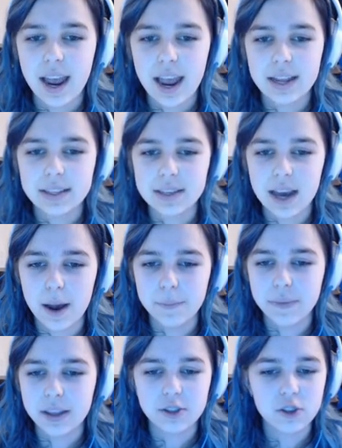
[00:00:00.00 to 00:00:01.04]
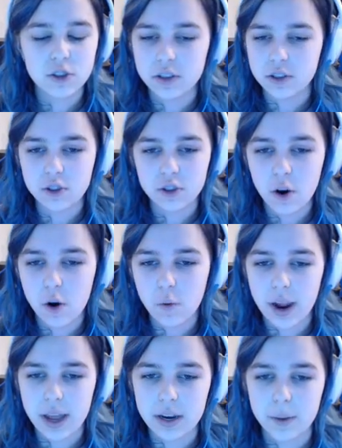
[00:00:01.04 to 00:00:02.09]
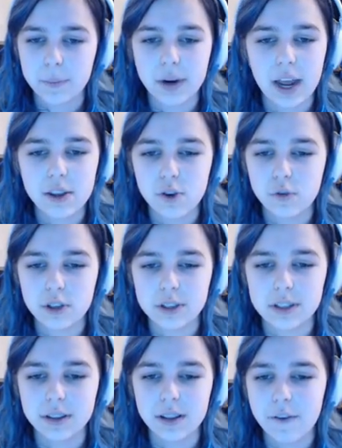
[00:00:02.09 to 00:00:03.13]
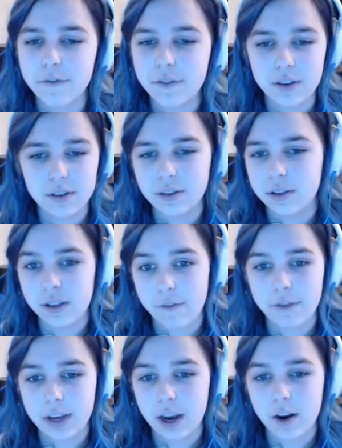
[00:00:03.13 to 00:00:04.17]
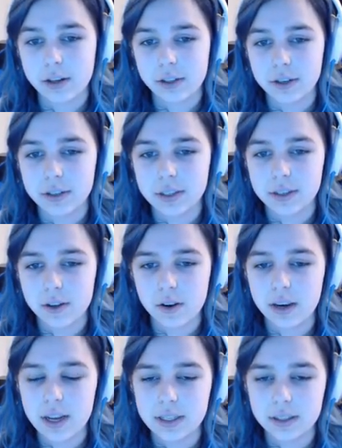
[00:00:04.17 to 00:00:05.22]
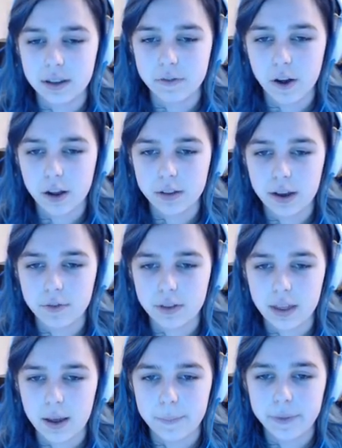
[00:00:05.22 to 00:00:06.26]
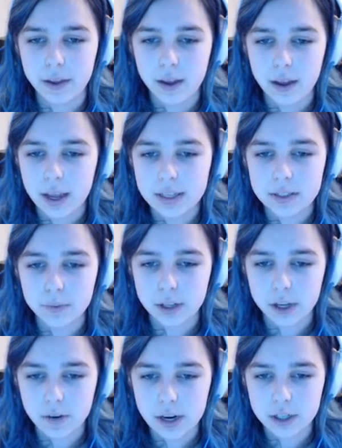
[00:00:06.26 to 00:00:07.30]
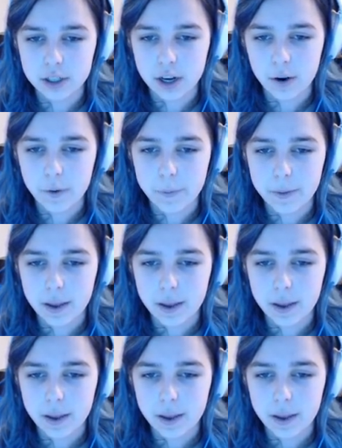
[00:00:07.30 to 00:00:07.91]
It's uh it's so random, but you just love love the characters. You can easily fall in love with them. It's a really great show.